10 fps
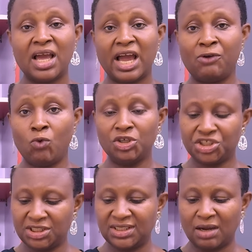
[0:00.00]
I
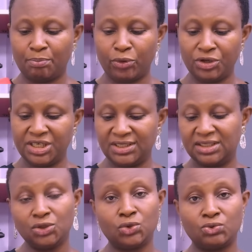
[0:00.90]
washed it and poured it
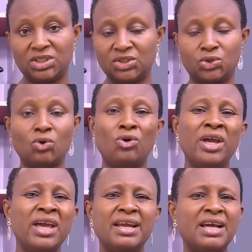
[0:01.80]
into this. So
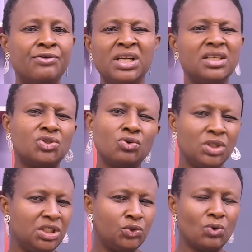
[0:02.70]
there really is no
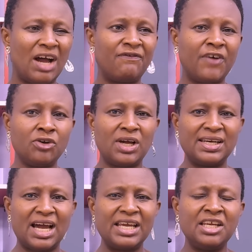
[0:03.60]
need to. I found out
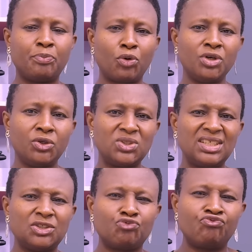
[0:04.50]
that it
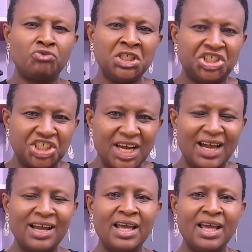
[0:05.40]
produces richer,